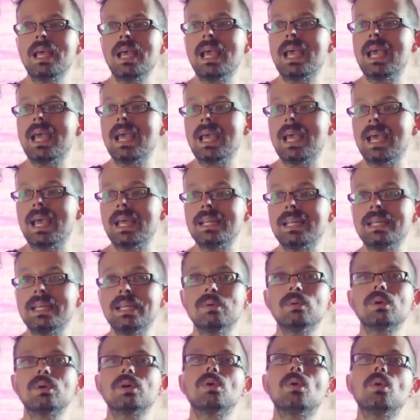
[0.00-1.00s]
and hit
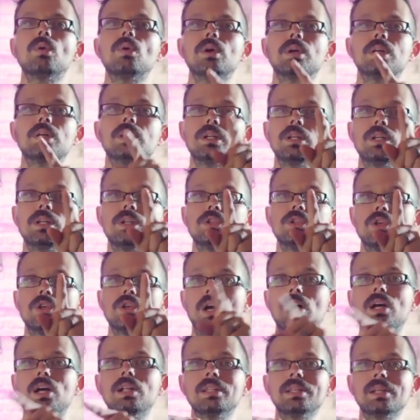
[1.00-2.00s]
record,
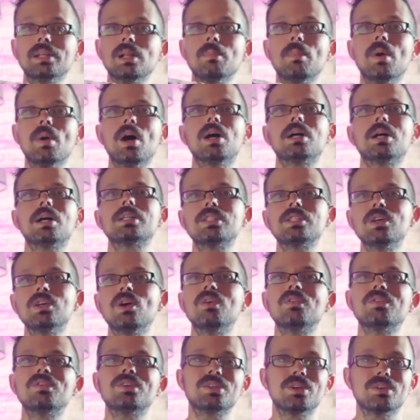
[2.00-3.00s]
draw a little box
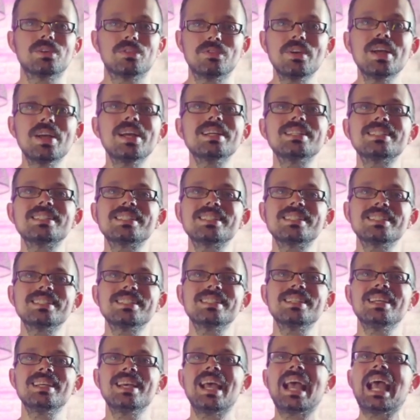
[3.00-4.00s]
over your face,
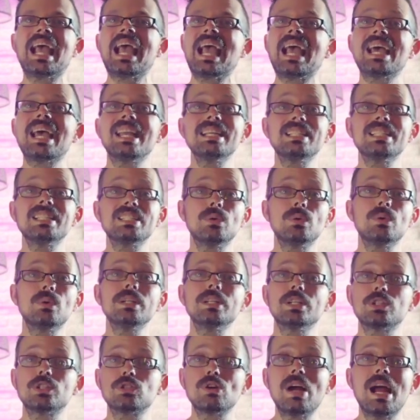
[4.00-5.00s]
and it's going
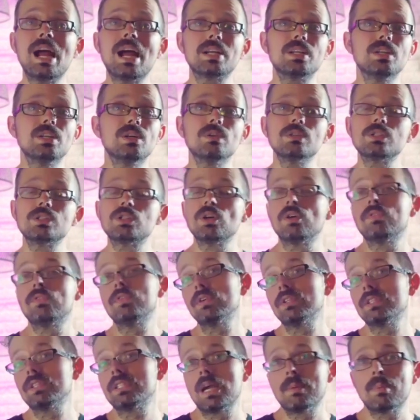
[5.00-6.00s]
to track you. So if
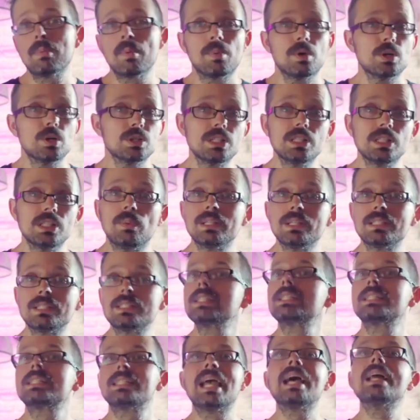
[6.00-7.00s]
you're the type of person that wants to
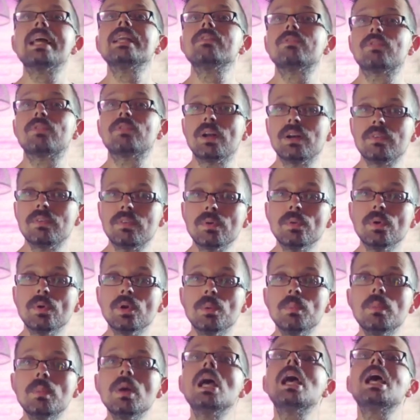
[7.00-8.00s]
stand in front of a
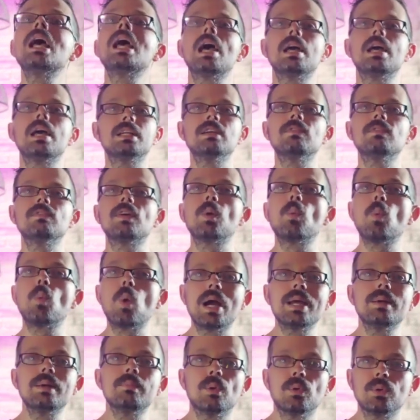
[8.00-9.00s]
room and give a
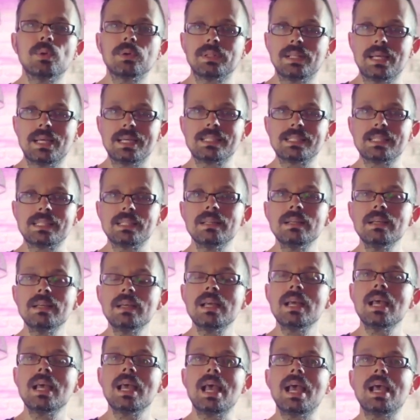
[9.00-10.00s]
whiteboard lesson
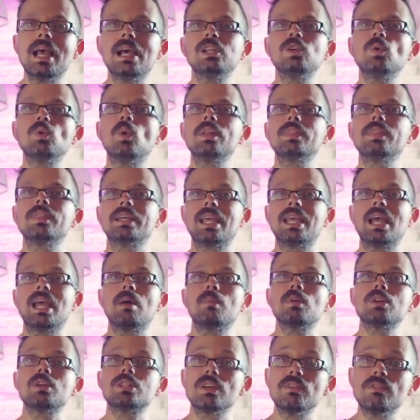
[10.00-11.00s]
and you want the
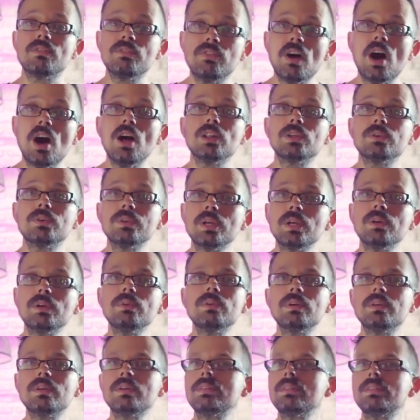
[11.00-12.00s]
camera to follow you,
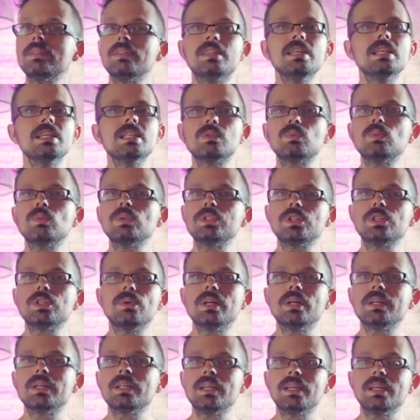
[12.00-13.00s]
this will do
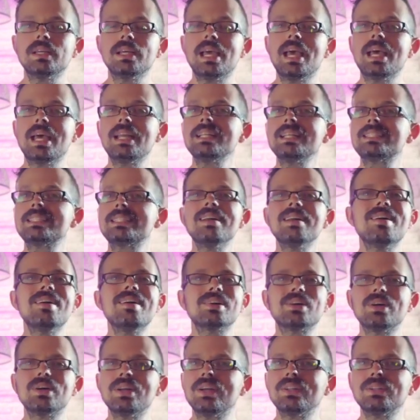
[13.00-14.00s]
it. And it's
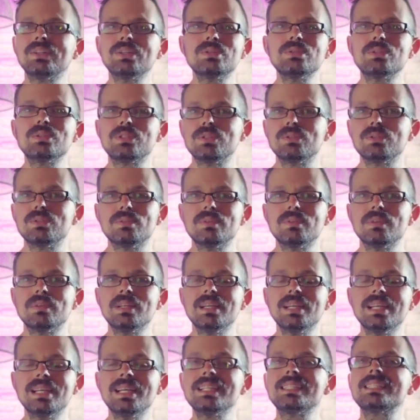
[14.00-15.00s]
not going to lose you.
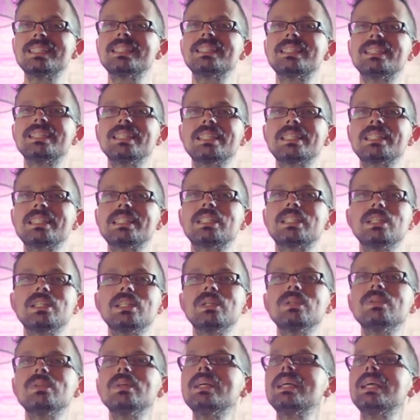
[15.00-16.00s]
It sticks to
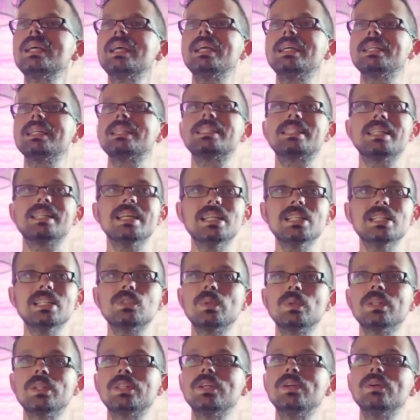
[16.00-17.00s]
you. It stays
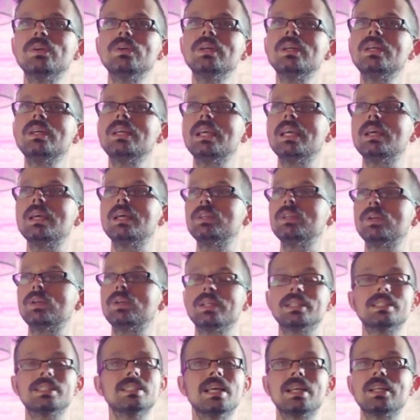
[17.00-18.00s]
with you. You
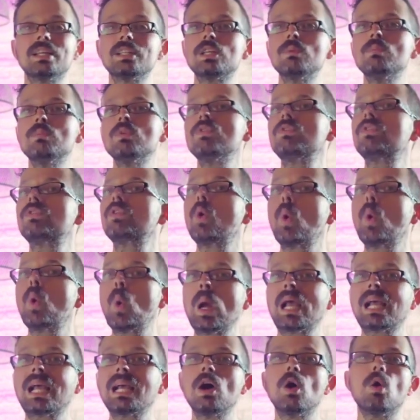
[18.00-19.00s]
can set it to move
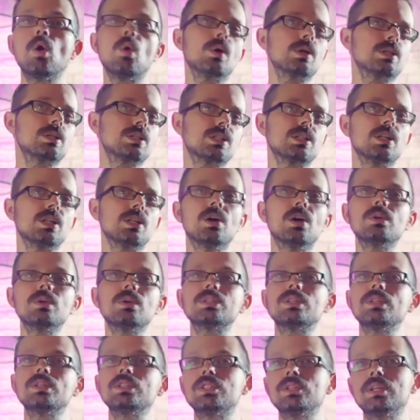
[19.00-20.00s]
quick or slow
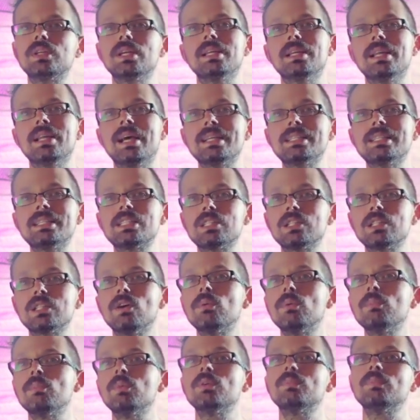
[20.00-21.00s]
so that you get nice
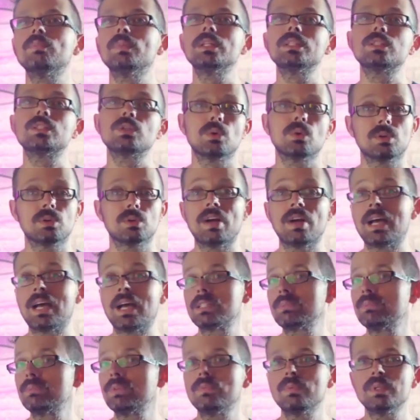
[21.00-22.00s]
slow movements or
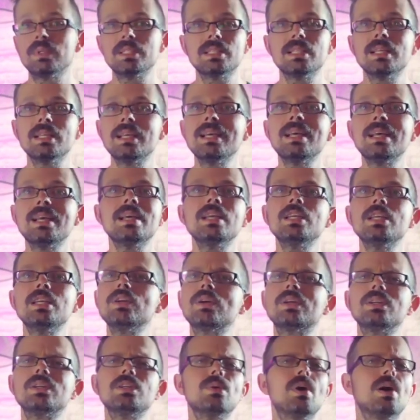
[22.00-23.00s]
fast movements. You
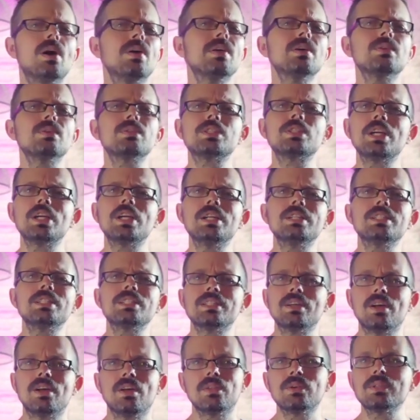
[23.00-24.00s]
can do all those changes
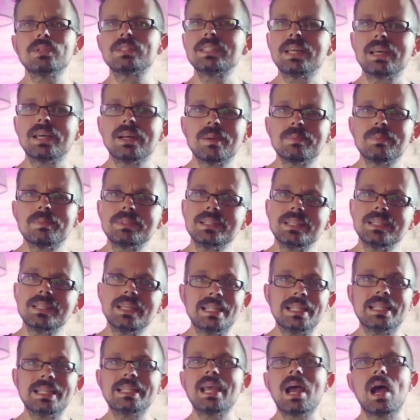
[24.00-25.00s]
and all those setups
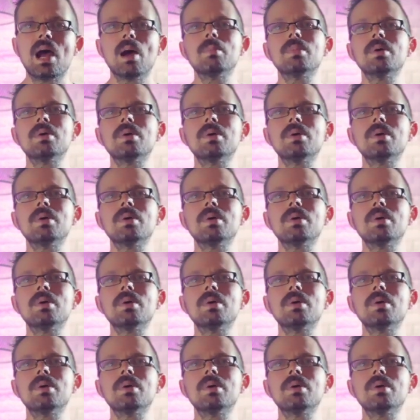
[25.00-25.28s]
in the app,